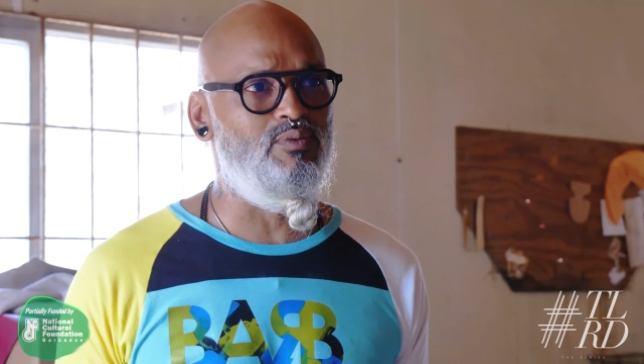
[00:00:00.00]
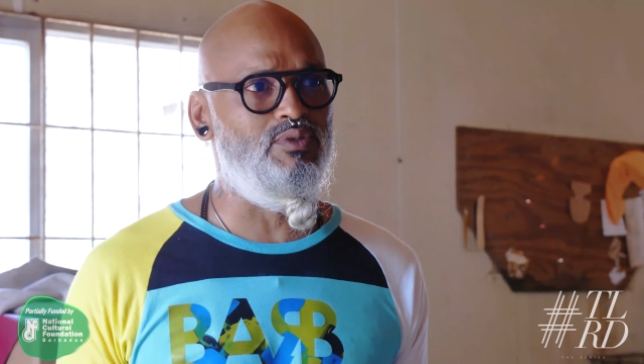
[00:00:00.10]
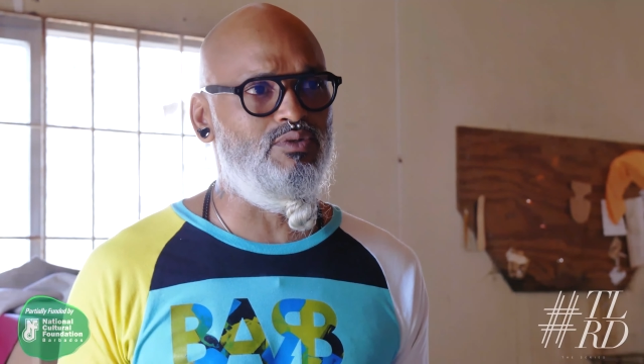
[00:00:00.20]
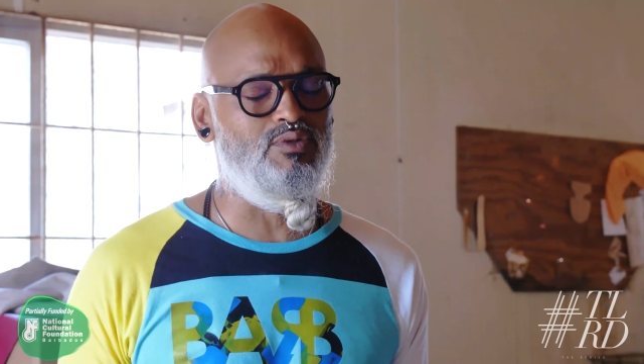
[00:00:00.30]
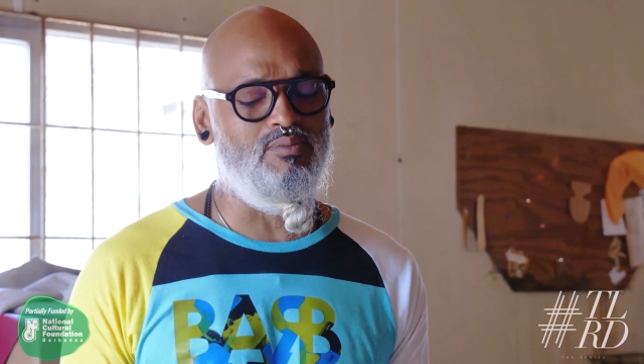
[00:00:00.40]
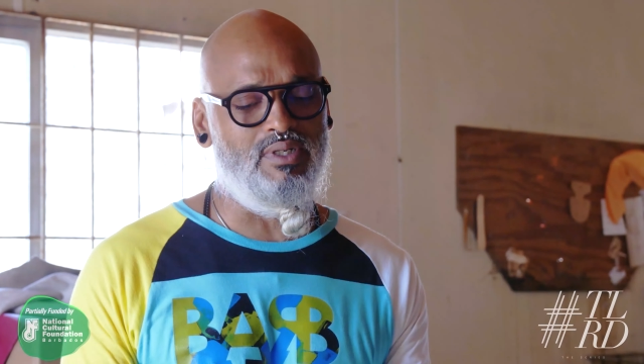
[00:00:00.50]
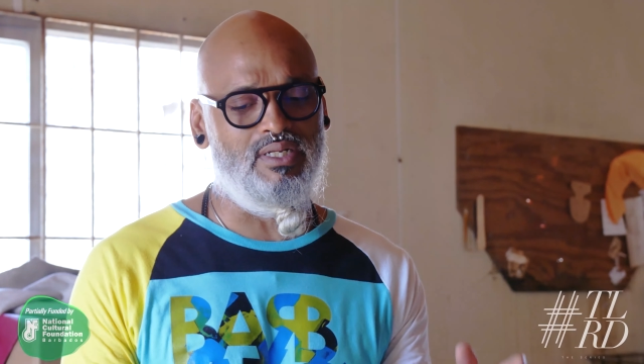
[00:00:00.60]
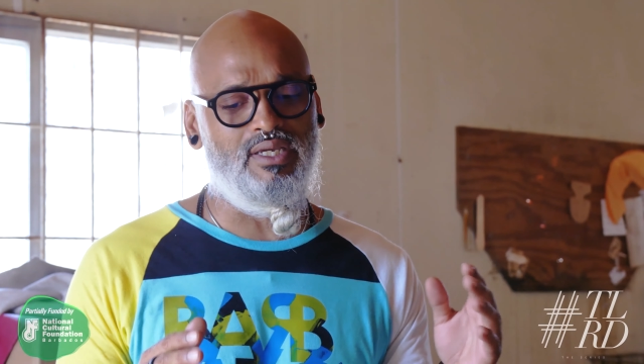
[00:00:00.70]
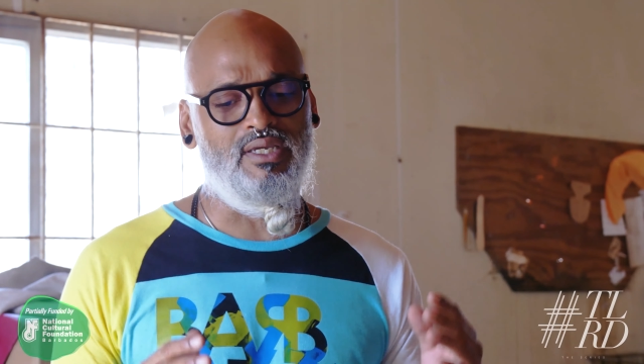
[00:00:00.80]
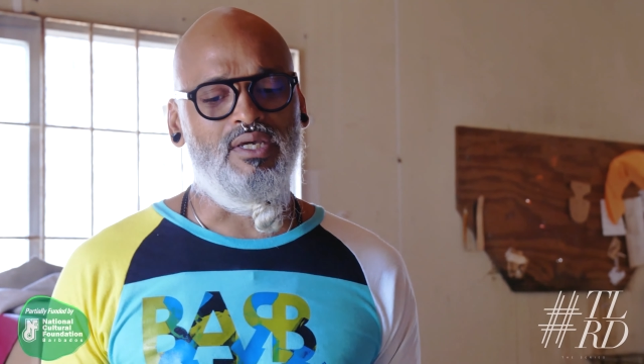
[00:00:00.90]
and what you do, but
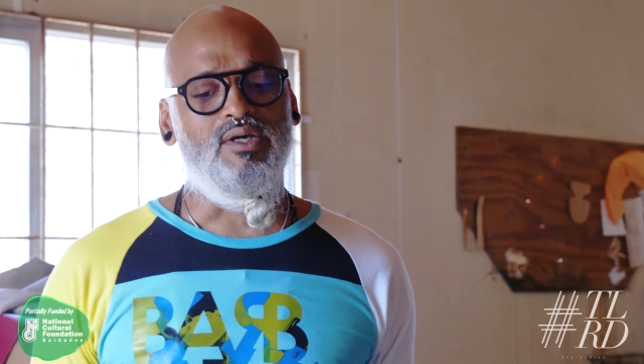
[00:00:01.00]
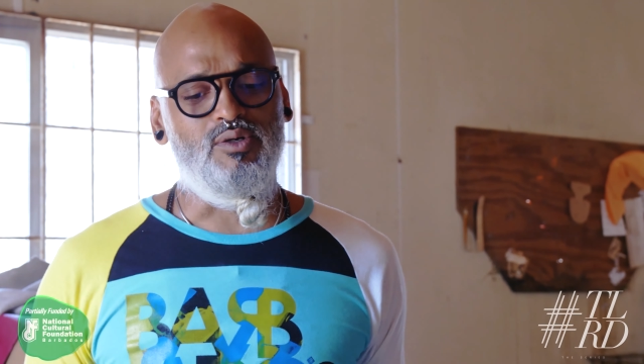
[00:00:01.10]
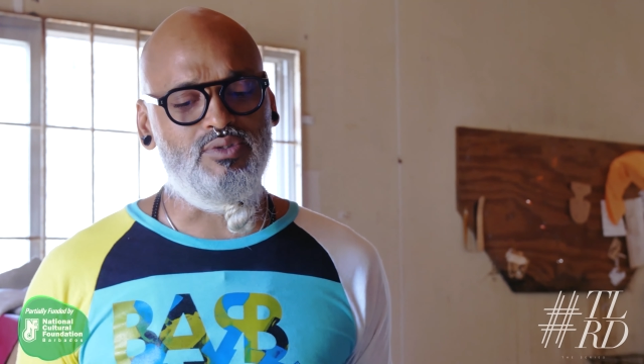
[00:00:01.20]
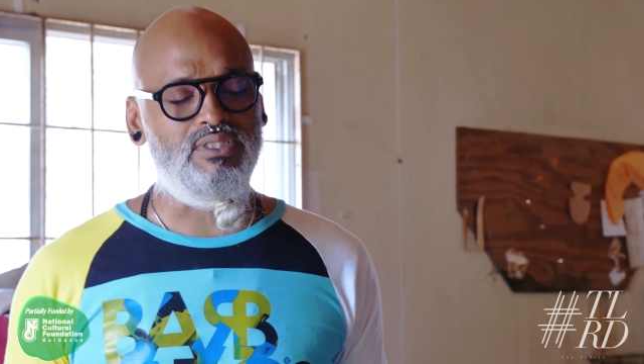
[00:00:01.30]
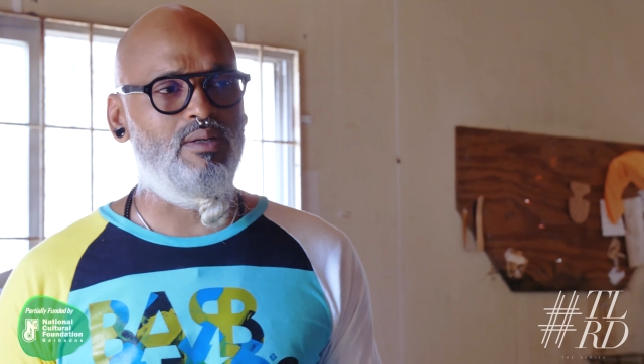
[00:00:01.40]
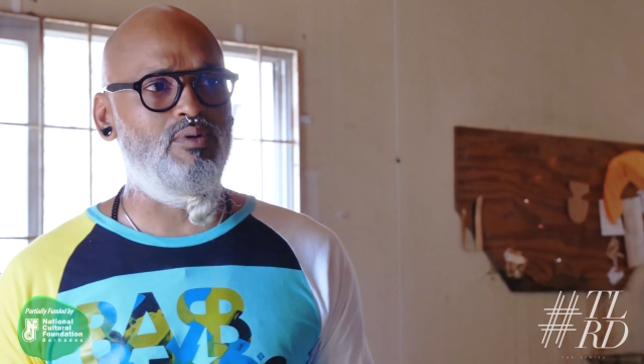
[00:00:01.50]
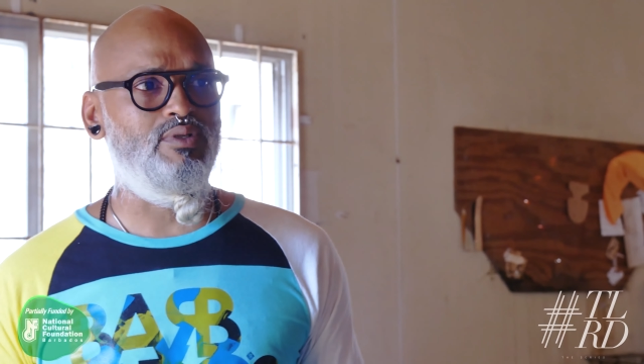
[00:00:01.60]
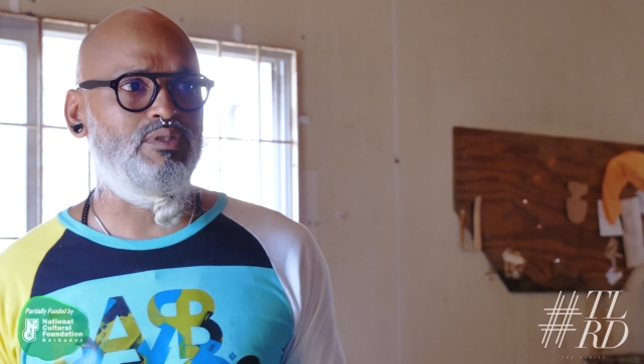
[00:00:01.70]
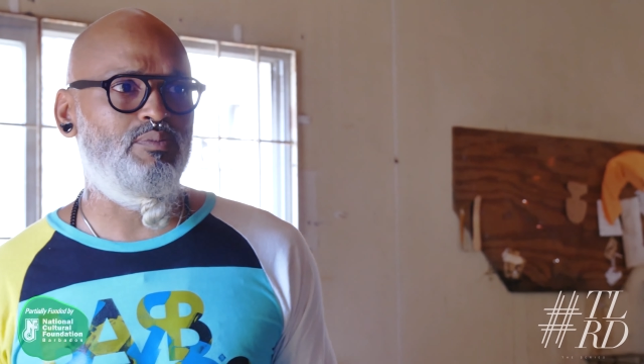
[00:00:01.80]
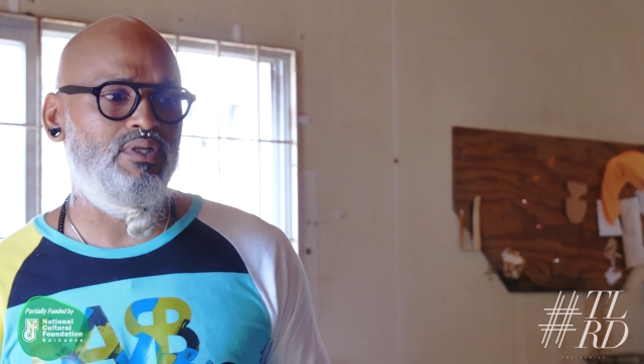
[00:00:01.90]
like who Sam Hall
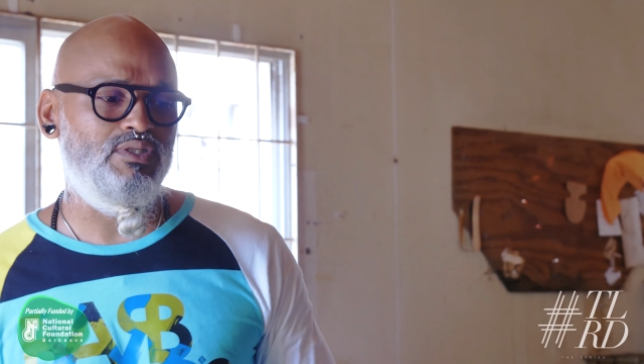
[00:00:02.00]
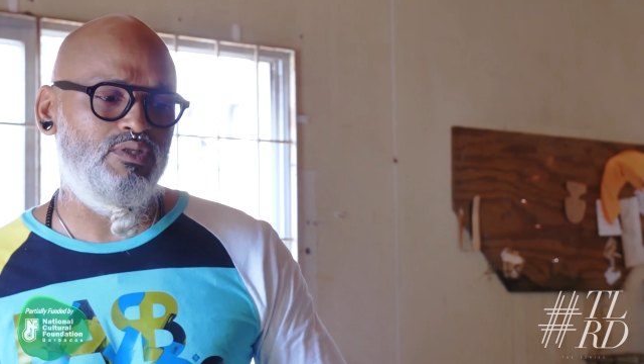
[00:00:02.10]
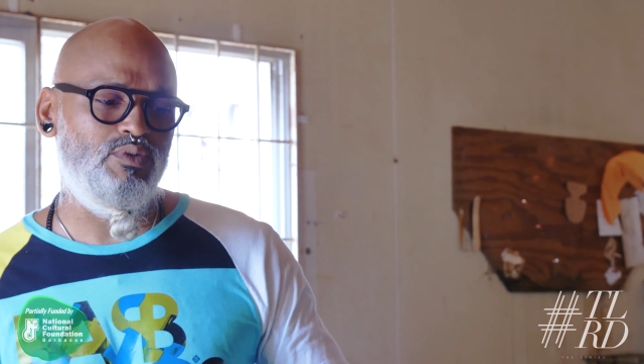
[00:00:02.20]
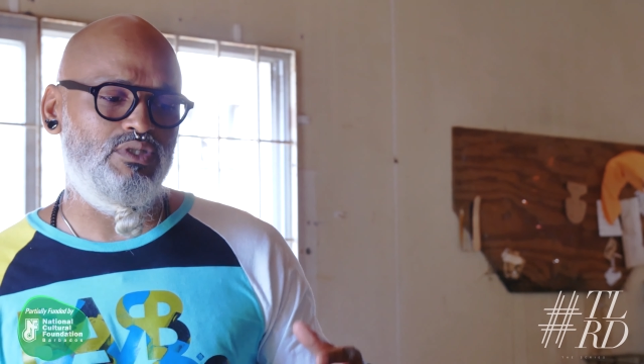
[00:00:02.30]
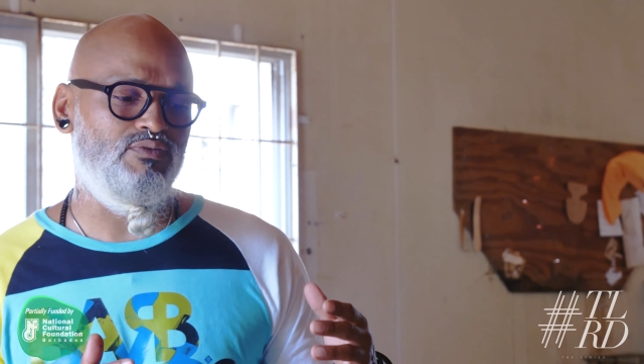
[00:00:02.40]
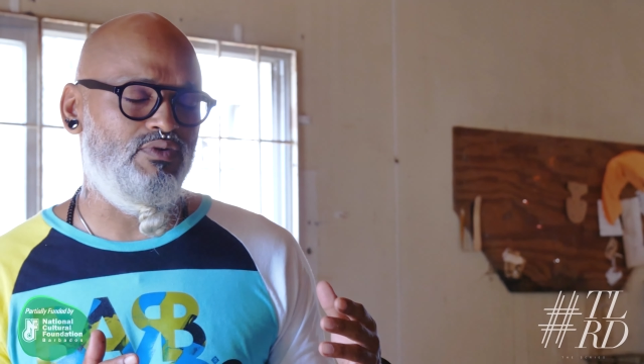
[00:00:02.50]
a person? What's your